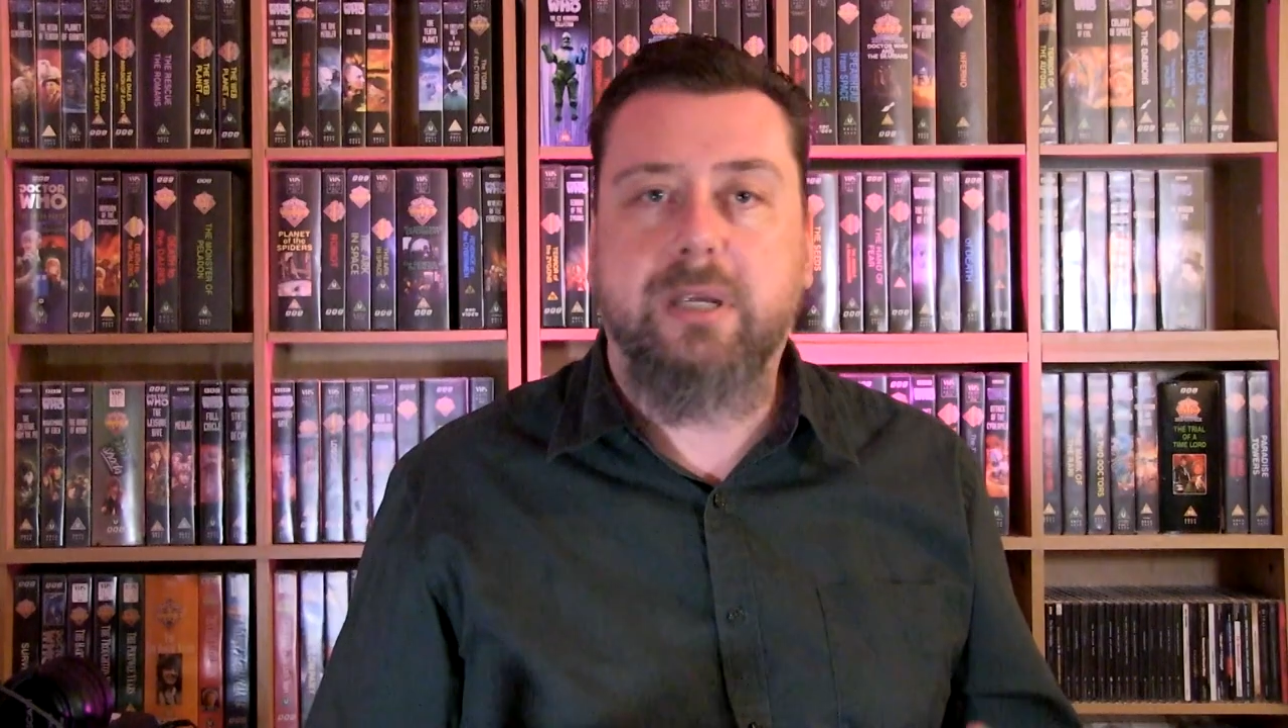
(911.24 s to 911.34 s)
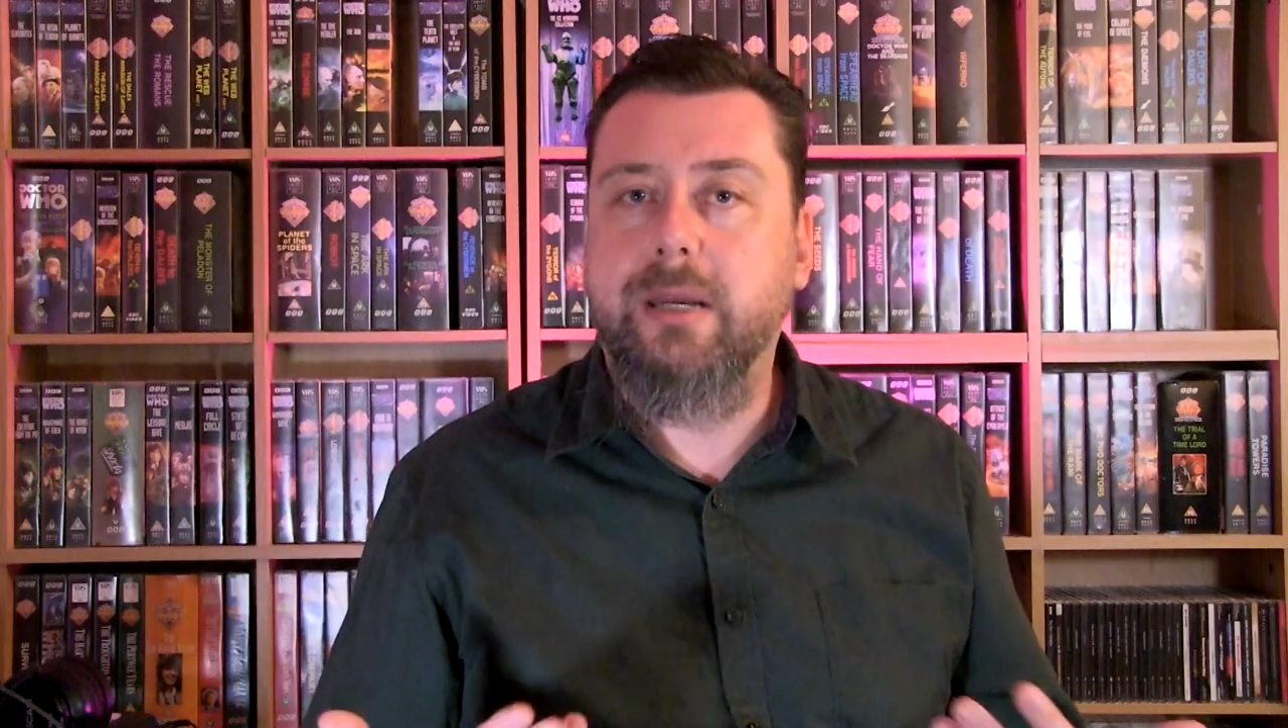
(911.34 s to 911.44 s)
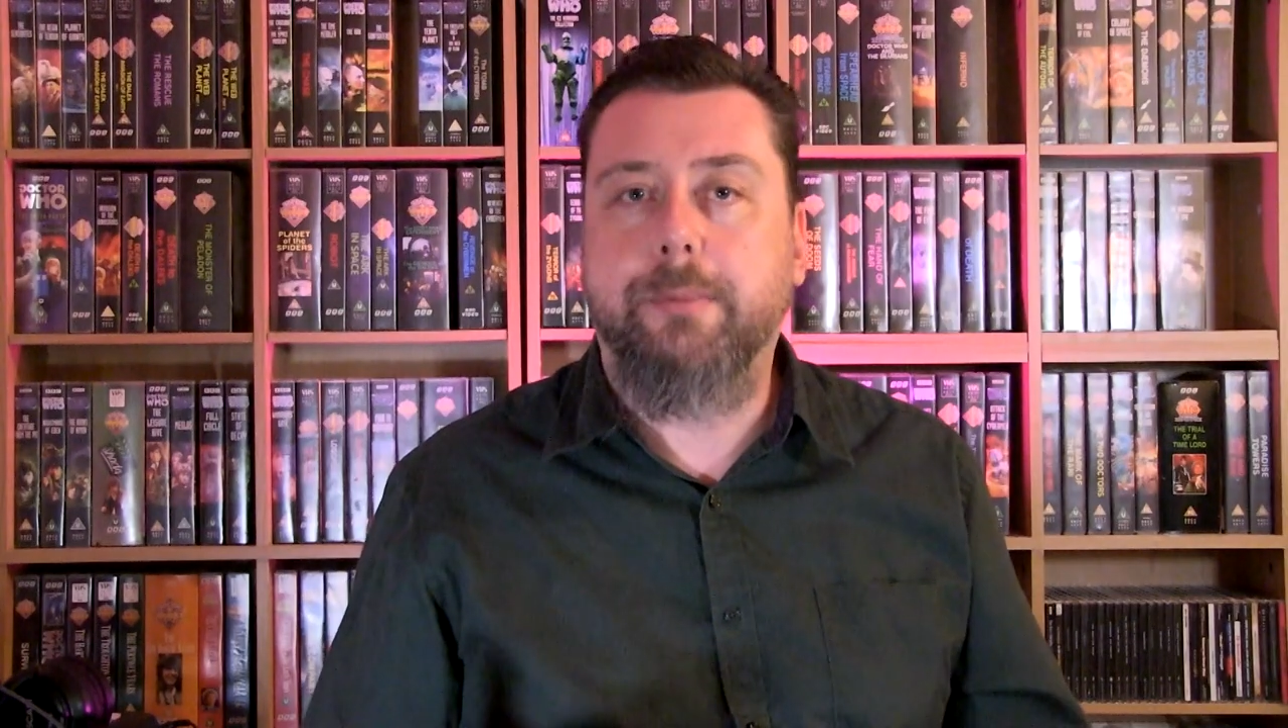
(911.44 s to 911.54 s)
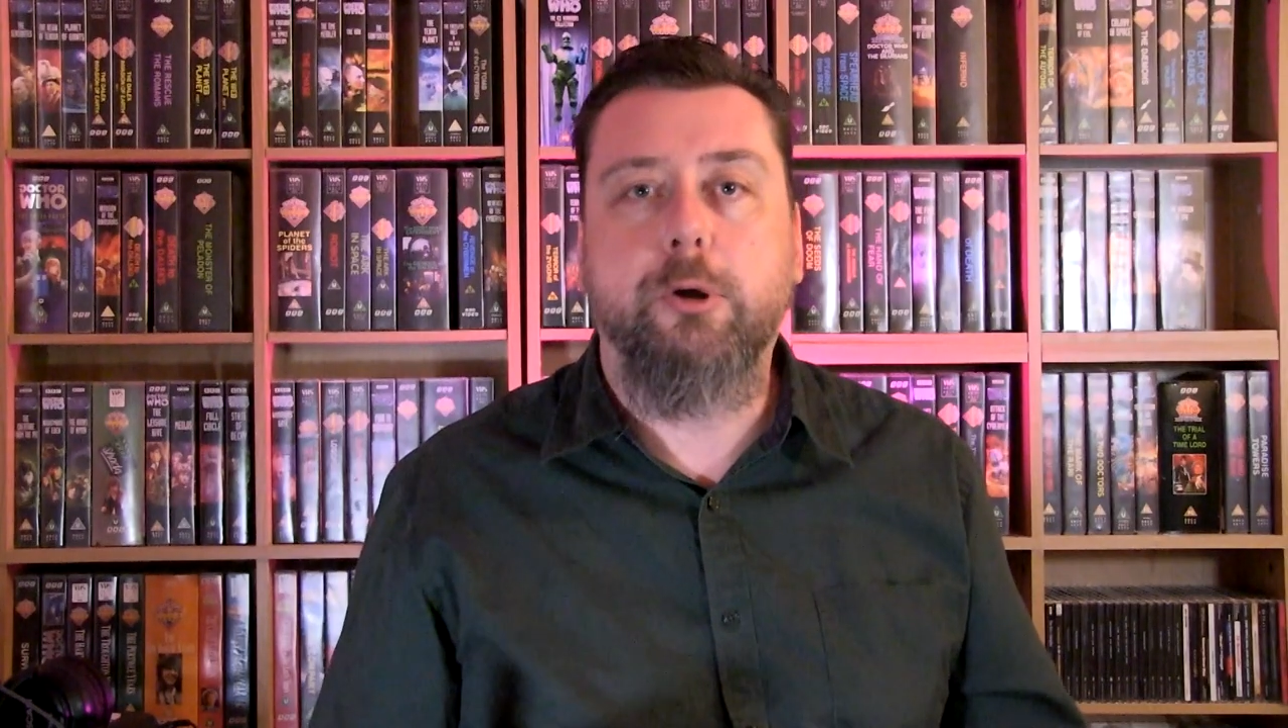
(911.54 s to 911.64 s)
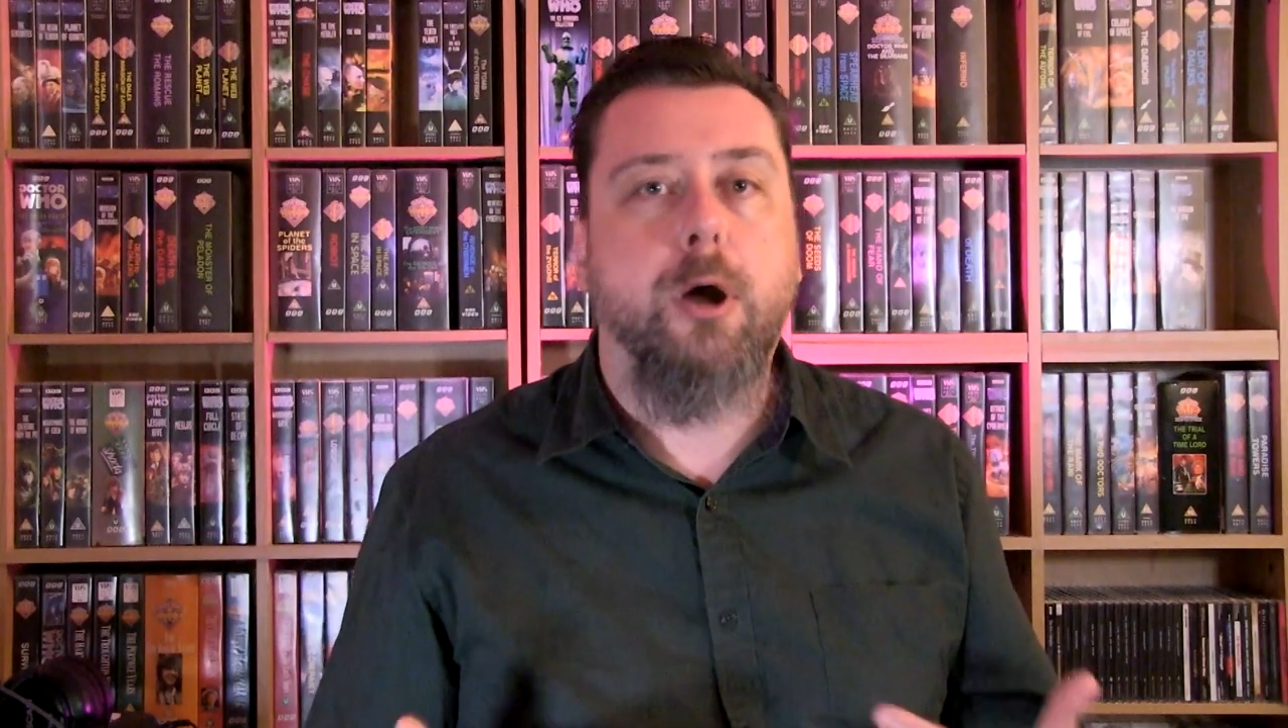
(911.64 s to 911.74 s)

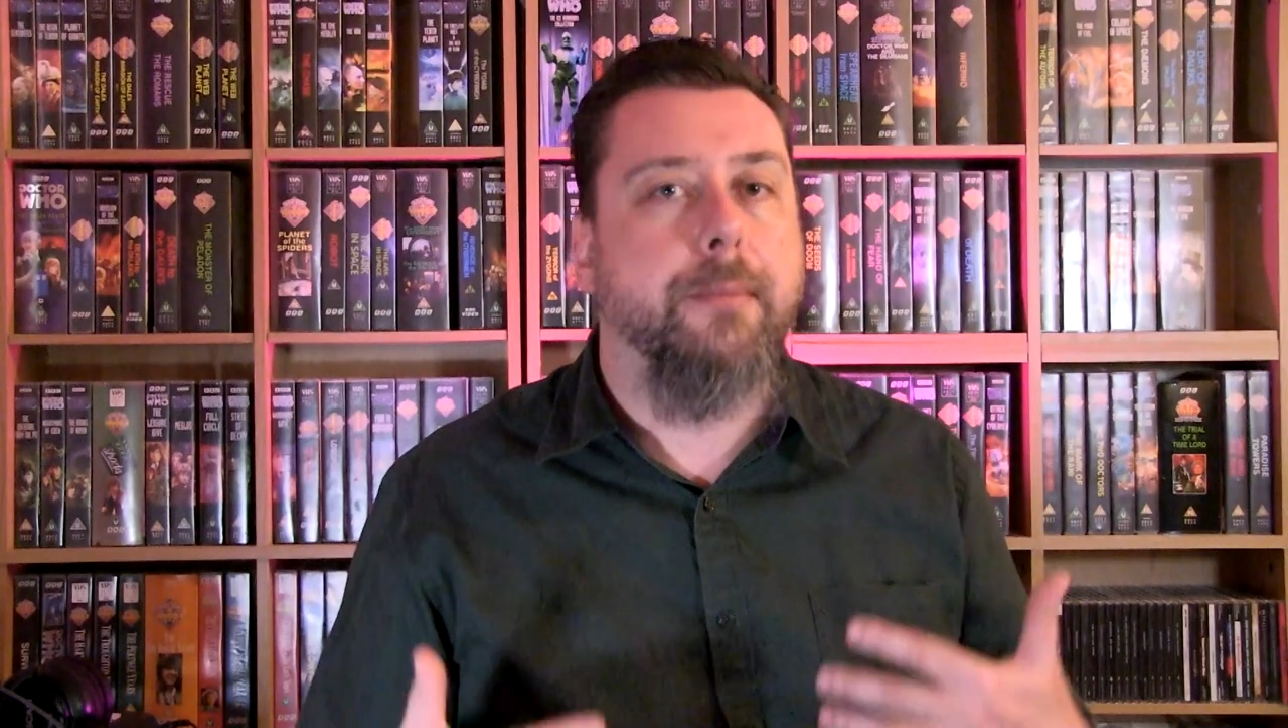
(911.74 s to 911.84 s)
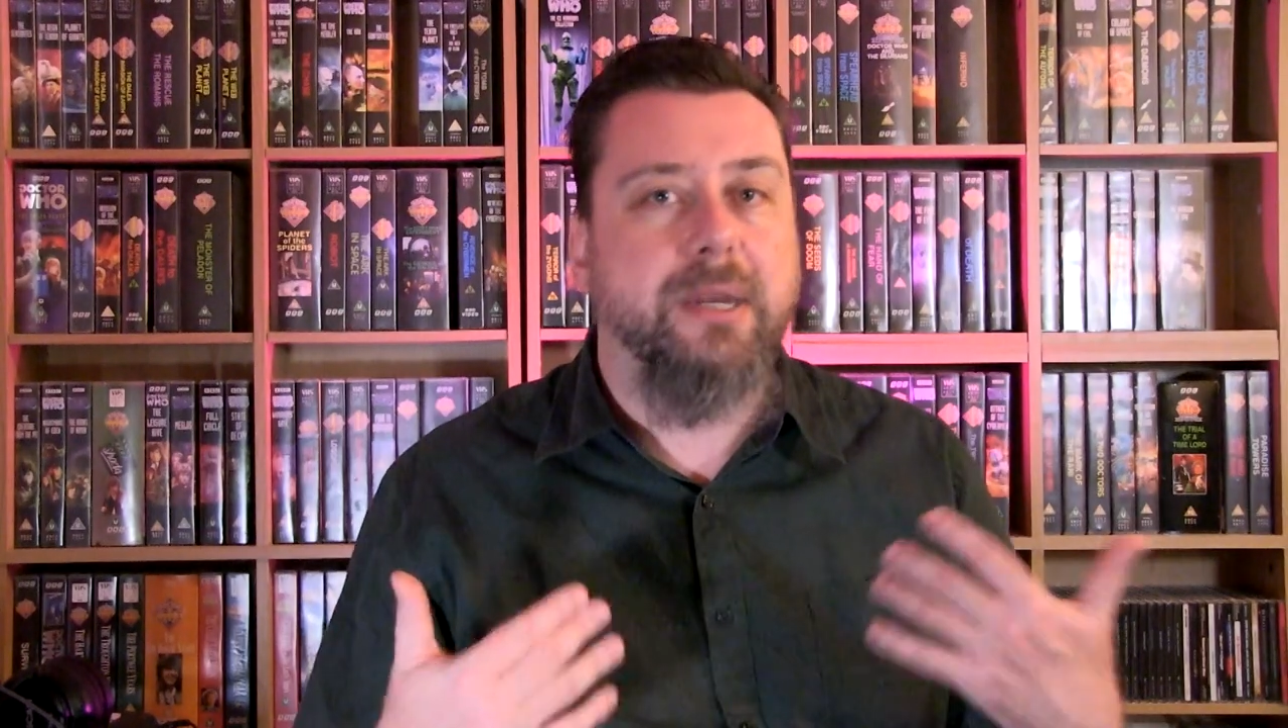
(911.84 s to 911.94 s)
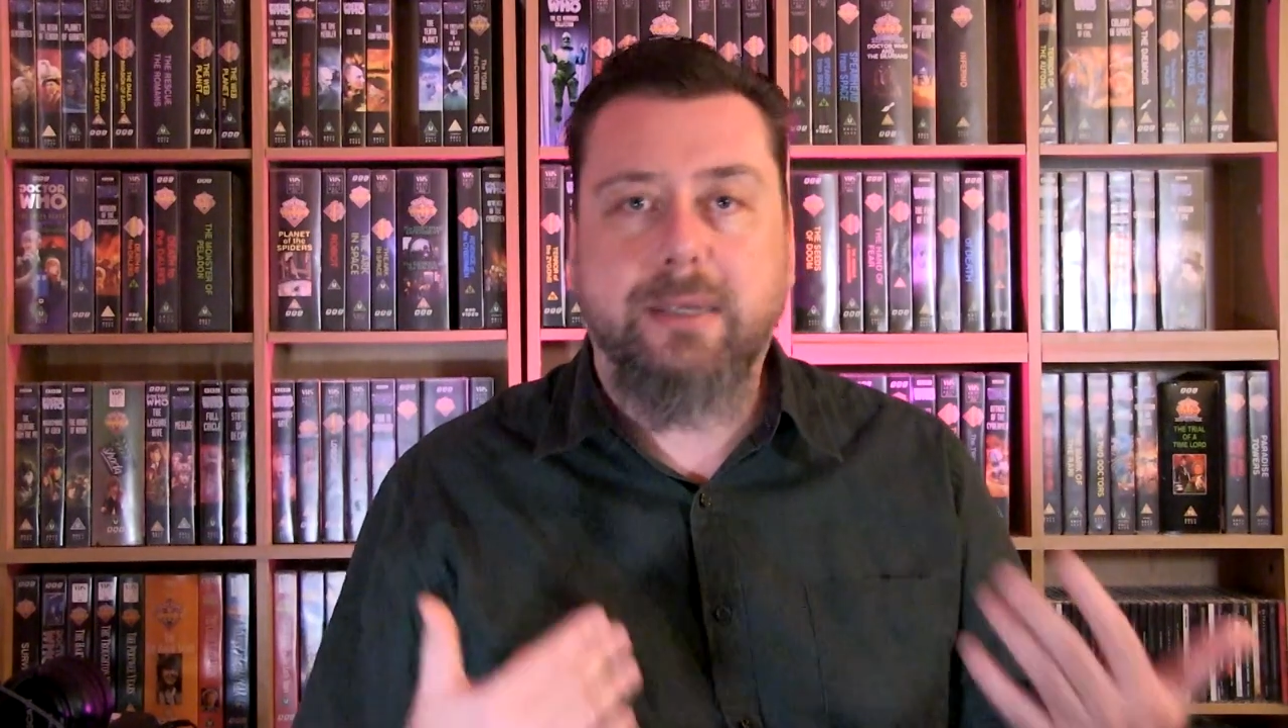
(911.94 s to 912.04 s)
DWM and